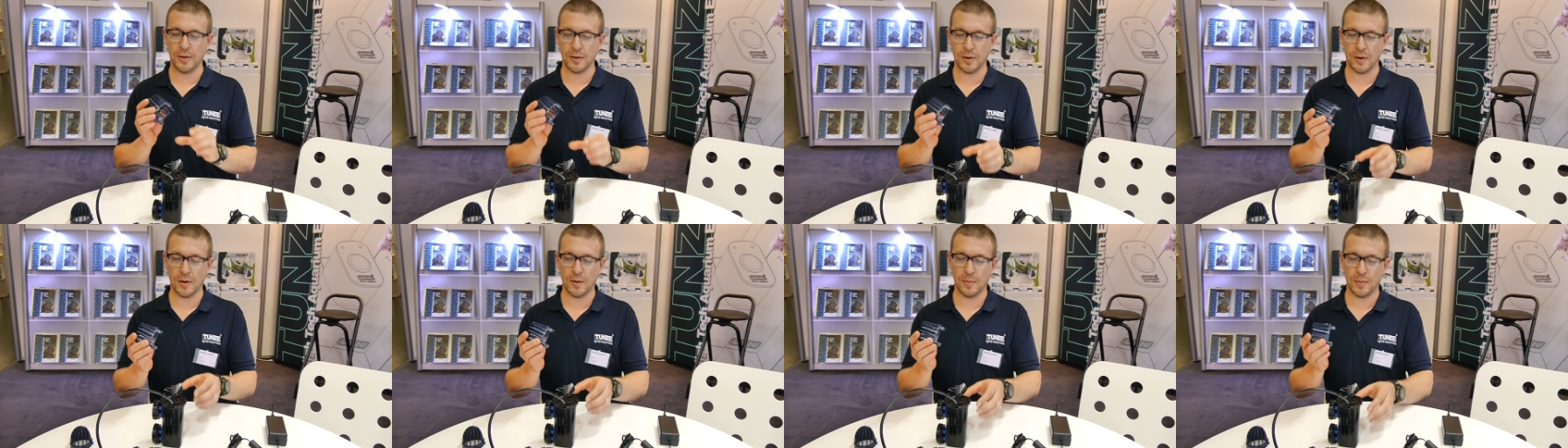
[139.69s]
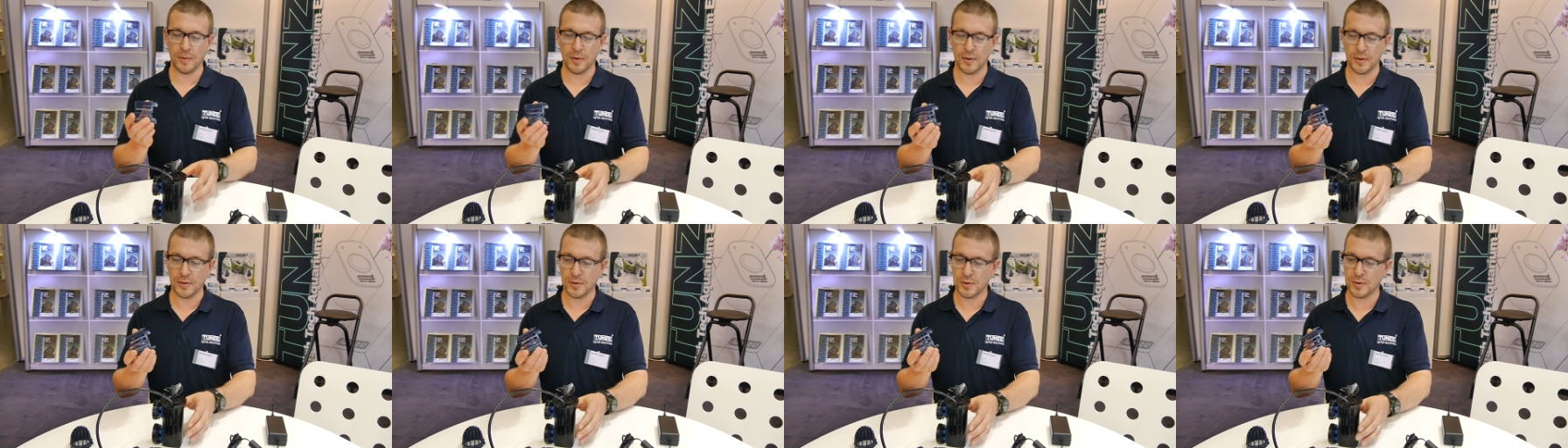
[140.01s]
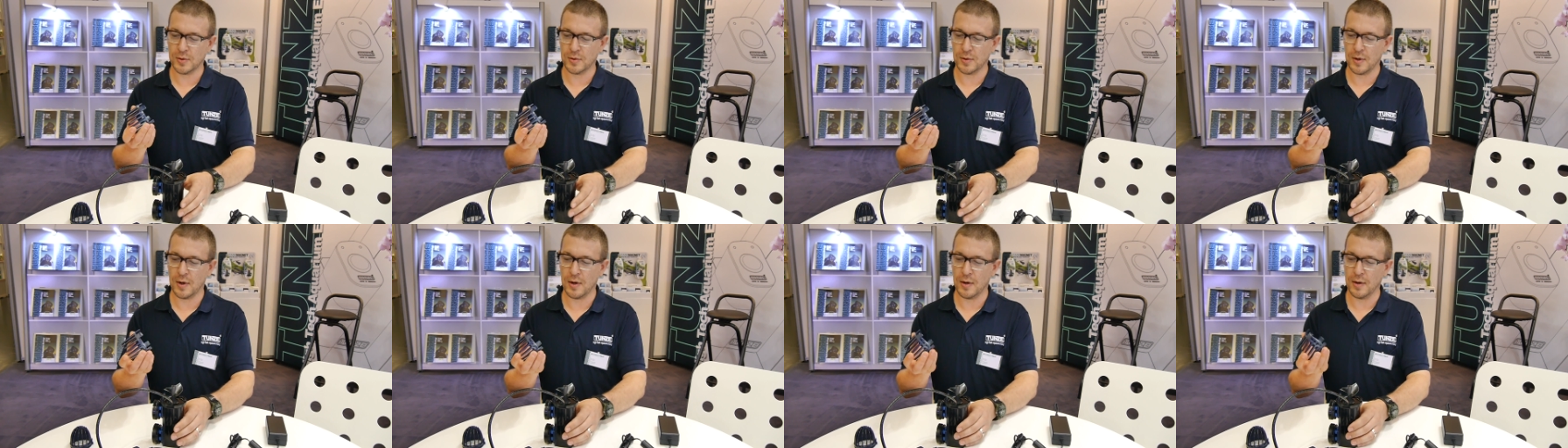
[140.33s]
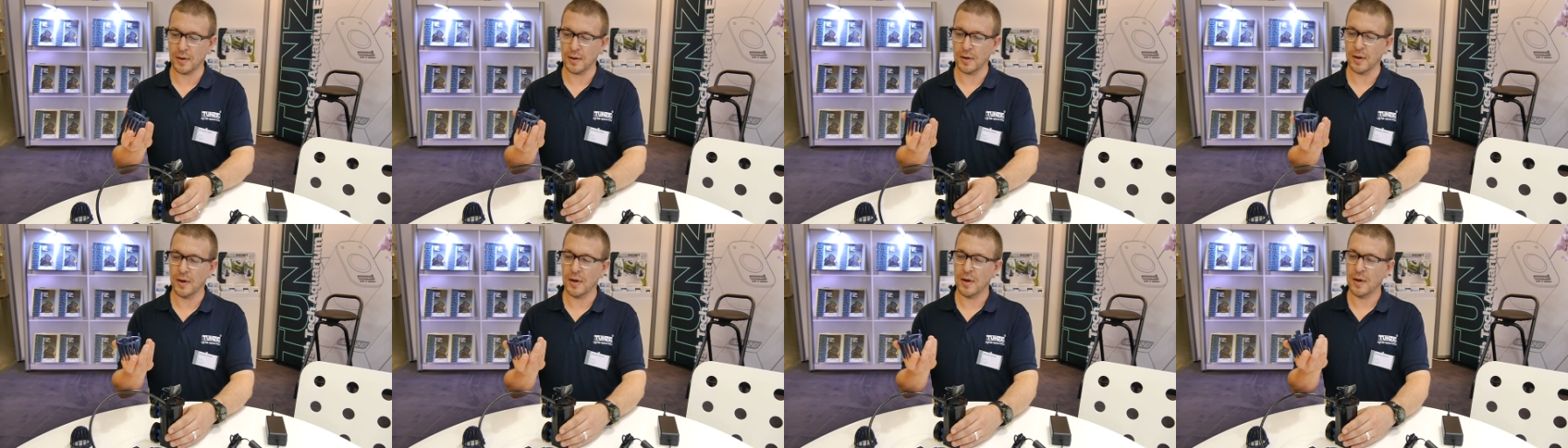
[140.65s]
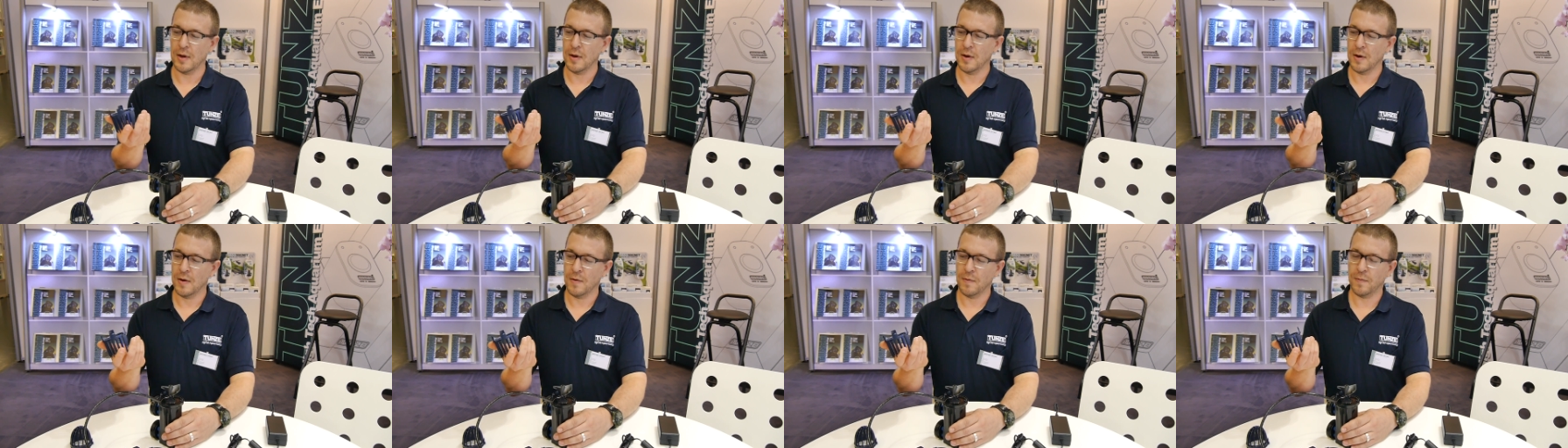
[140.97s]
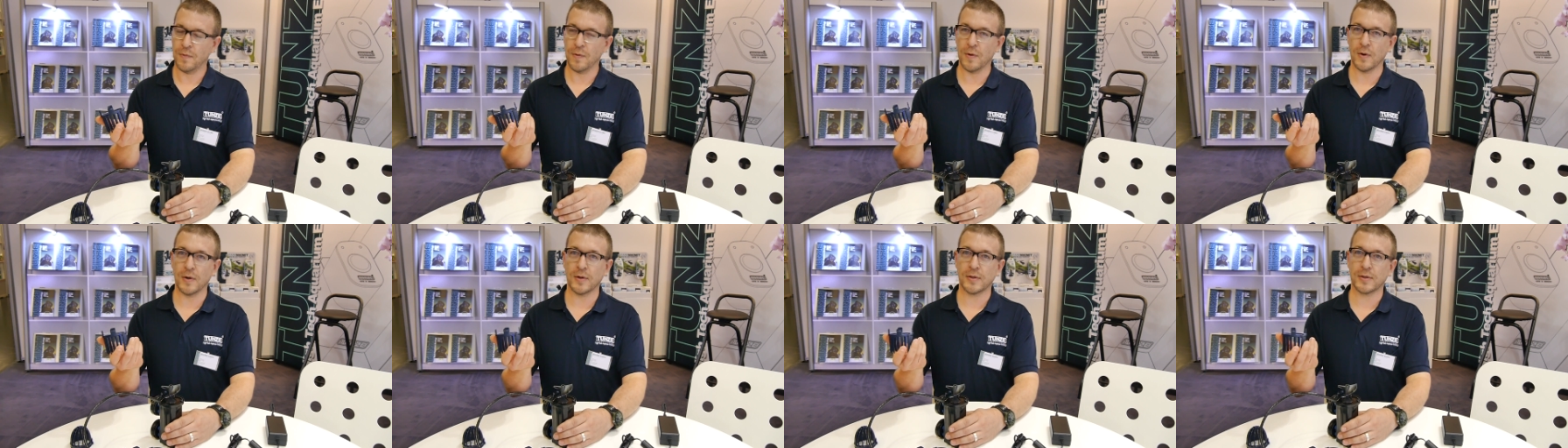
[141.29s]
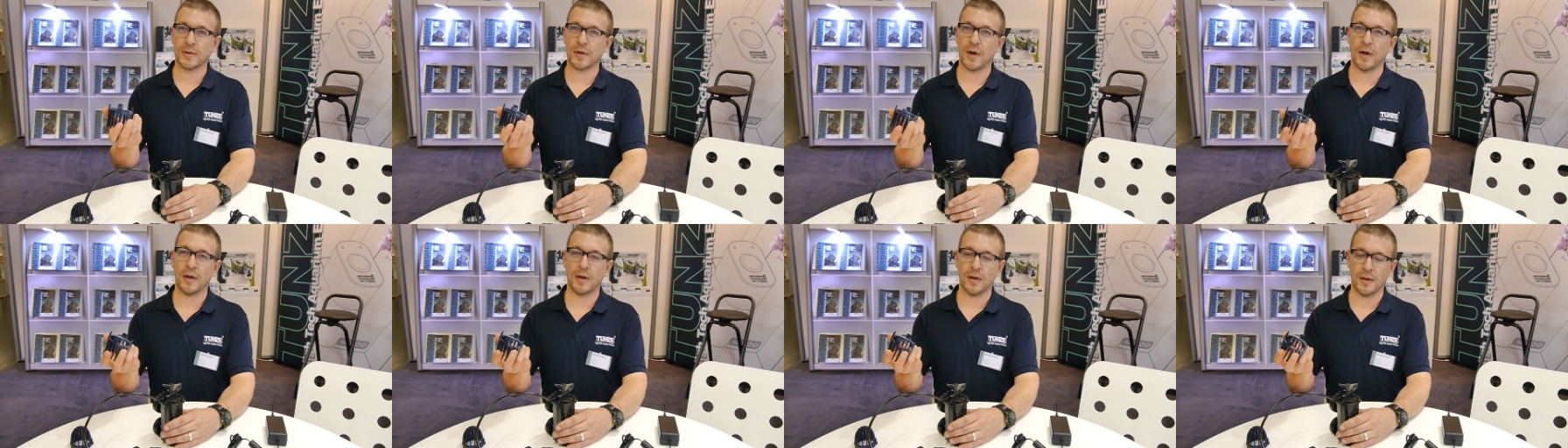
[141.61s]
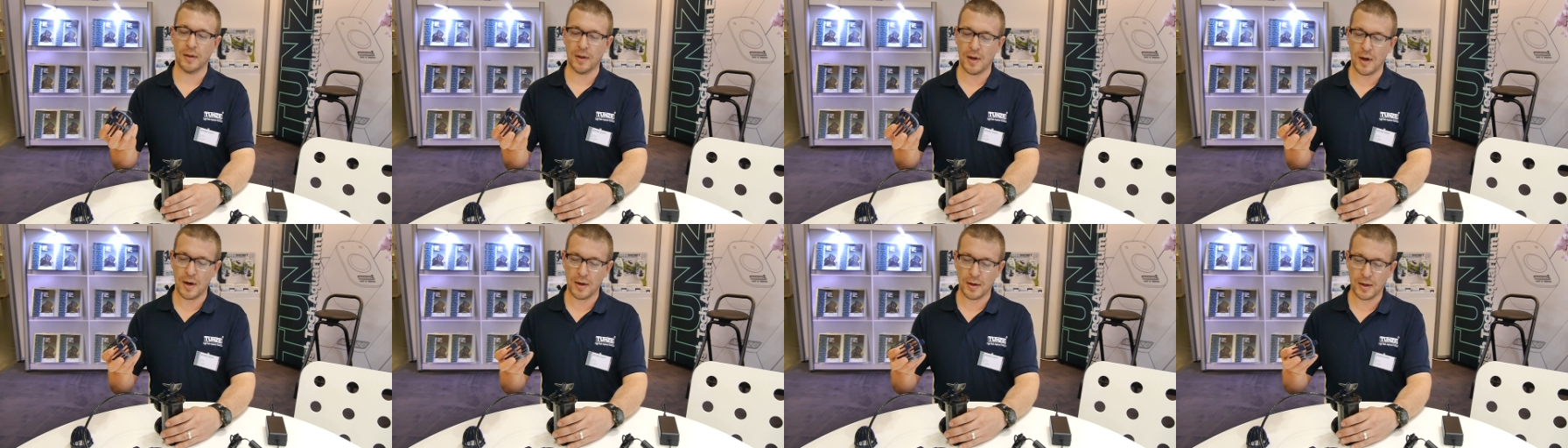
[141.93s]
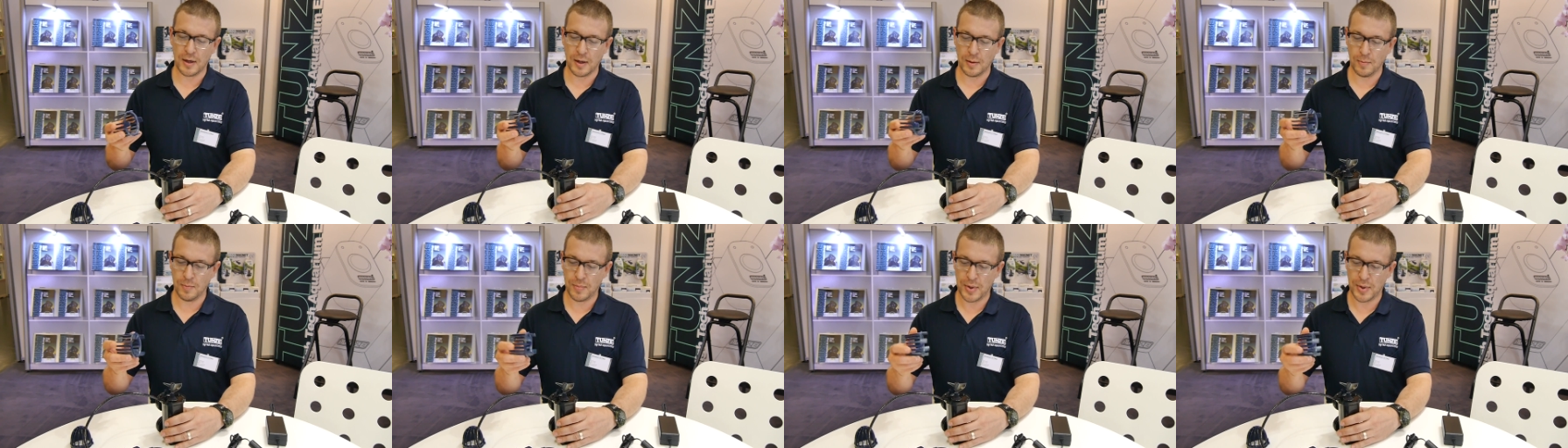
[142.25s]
durable and strong. 4 solid locking